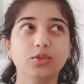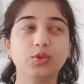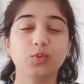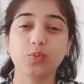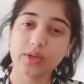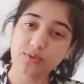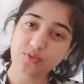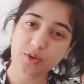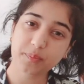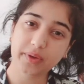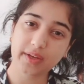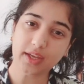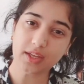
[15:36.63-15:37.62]
the one
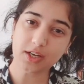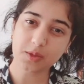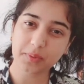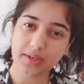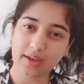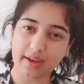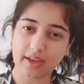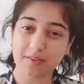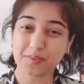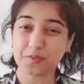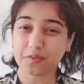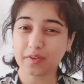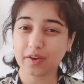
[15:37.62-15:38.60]
for my enemy, I
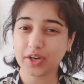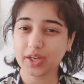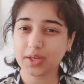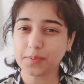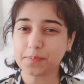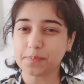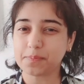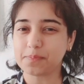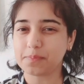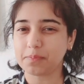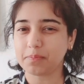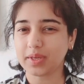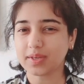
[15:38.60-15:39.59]
have a very
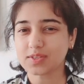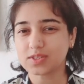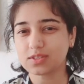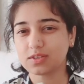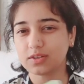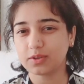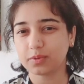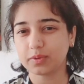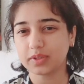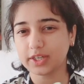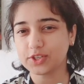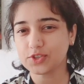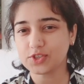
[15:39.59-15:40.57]
mixed
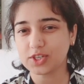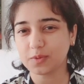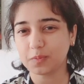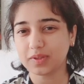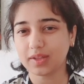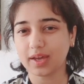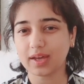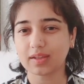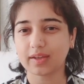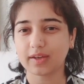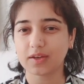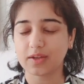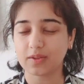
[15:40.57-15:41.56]
relationship with
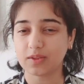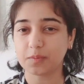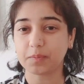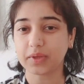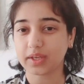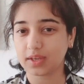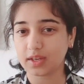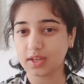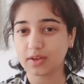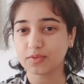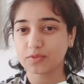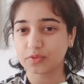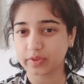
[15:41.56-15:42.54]
that. Like in the
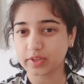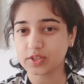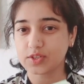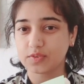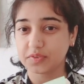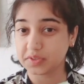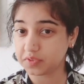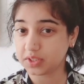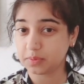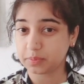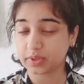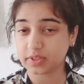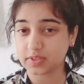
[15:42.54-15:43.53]
beginning, first
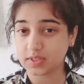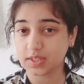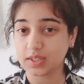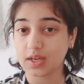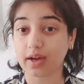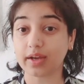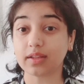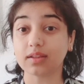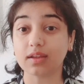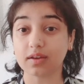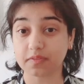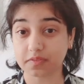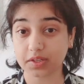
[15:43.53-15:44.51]
50%,
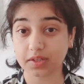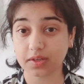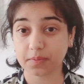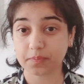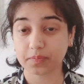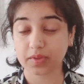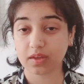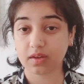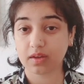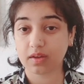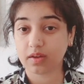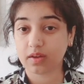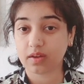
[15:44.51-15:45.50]
I loved it.
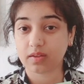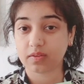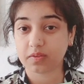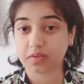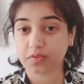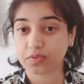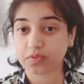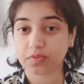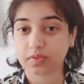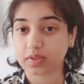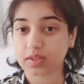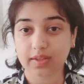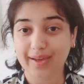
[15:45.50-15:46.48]
The,
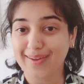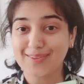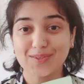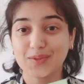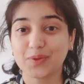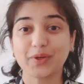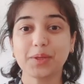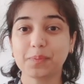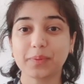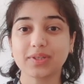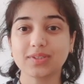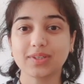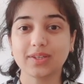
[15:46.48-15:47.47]
the last
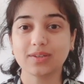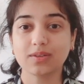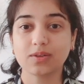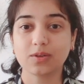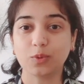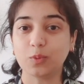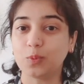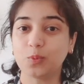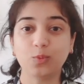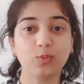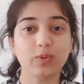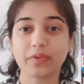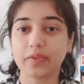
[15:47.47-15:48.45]
30%,
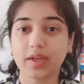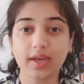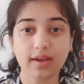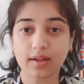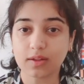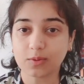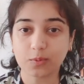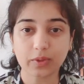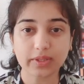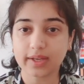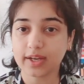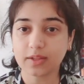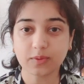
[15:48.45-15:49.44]
what the hell?
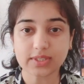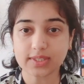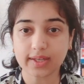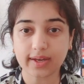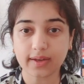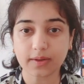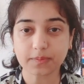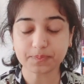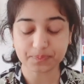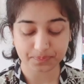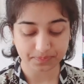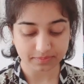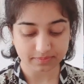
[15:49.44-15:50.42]
What the hell was that?
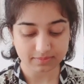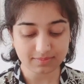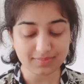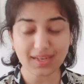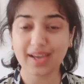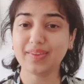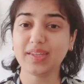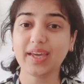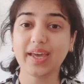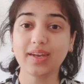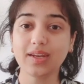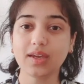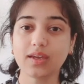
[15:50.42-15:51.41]
And the
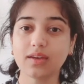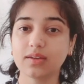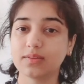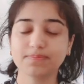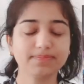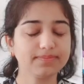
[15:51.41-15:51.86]
ending,